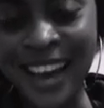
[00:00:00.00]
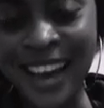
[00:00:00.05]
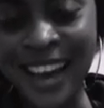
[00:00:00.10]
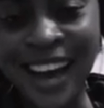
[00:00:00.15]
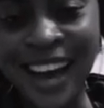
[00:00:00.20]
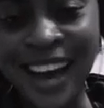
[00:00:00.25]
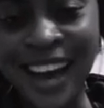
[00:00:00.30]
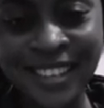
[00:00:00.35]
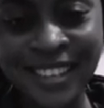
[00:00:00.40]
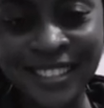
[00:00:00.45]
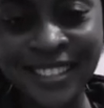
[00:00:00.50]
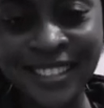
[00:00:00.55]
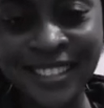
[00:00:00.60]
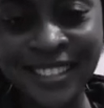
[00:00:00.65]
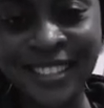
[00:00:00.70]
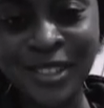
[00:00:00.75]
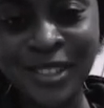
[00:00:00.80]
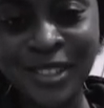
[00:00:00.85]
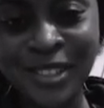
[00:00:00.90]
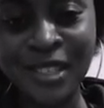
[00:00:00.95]
and it
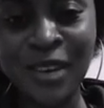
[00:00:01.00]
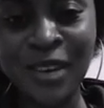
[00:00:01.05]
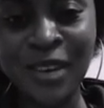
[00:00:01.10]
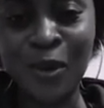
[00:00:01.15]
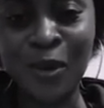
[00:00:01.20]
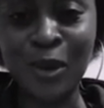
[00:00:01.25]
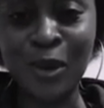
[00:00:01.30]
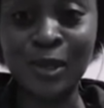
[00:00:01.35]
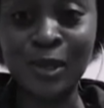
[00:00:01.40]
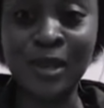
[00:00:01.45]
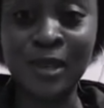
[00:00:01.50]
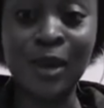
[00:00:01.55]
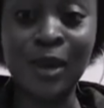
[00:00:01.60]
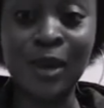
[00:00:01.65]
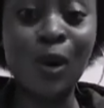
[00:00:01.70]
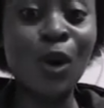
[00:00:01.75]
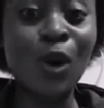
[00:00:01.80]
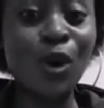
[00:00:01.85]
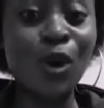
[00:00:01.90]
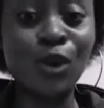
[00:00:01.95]
just occurred that,
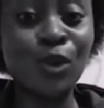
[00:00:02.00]
oh,